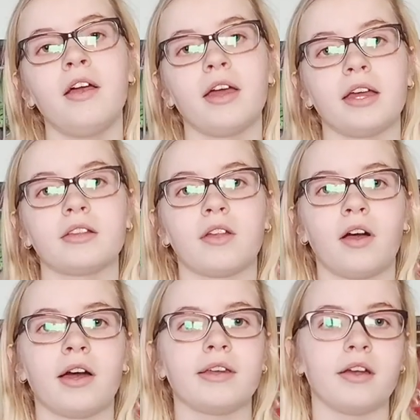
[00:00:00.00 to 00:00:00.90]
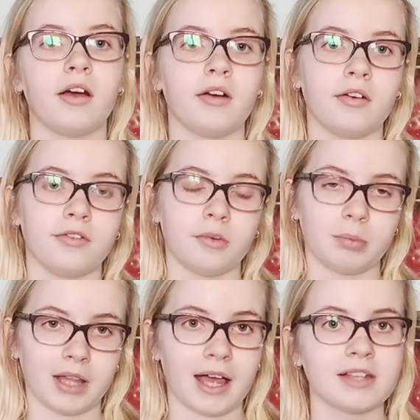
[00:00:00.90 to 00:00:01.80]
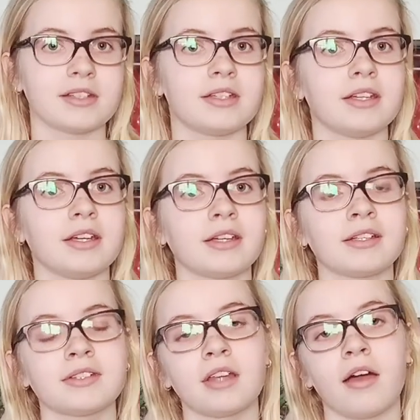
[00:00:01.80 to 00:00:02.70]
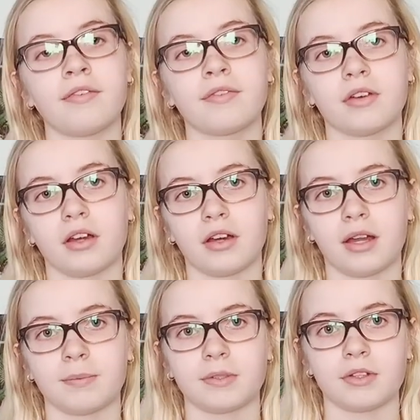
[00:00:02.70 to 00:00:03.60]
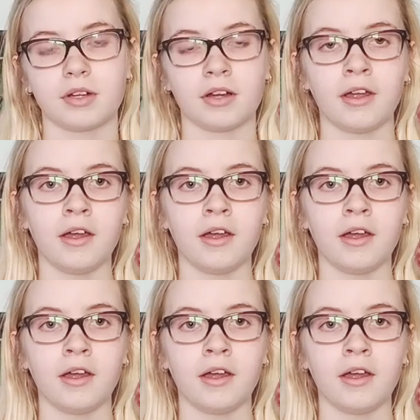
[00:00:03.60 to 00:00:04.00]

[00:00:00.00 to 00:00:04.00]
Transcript: a lot of plastic stuff for your hamster.